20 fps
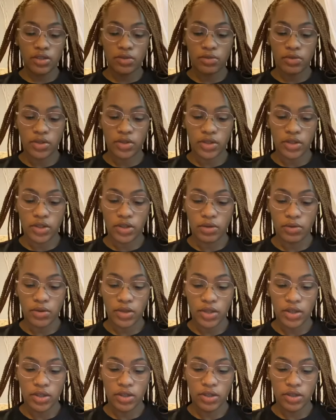want to go
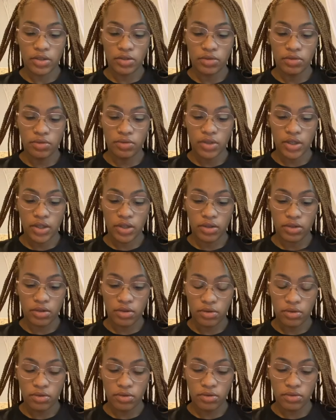in and do that the
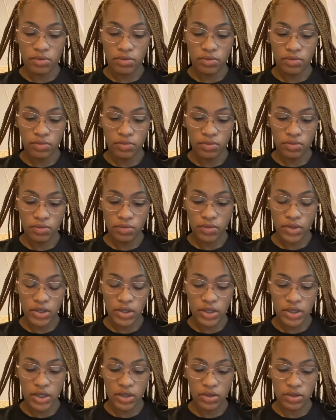whole way
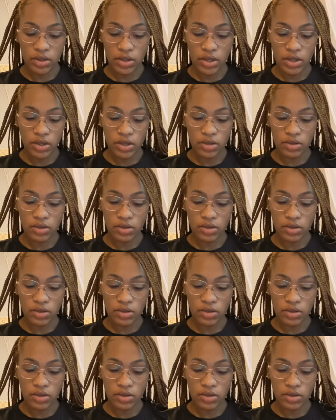down the lock.